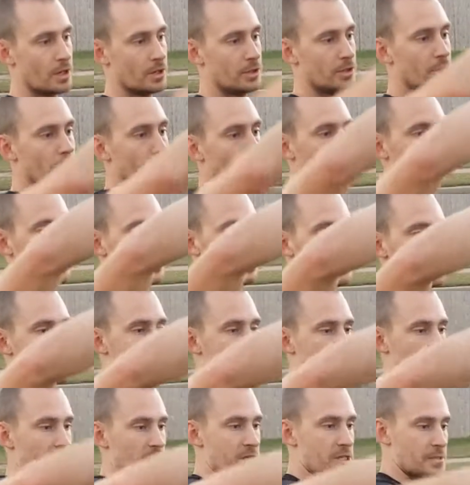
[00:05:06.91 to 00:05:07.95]
you would
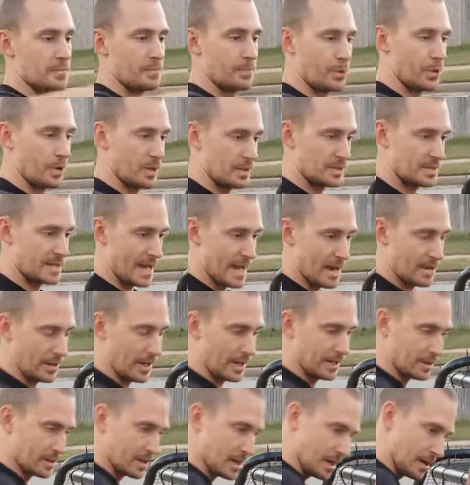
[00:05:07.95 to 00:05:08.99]
just put down
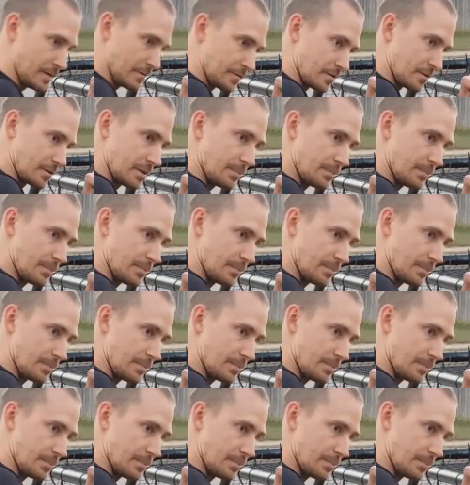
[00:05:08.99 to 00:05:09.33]
and cover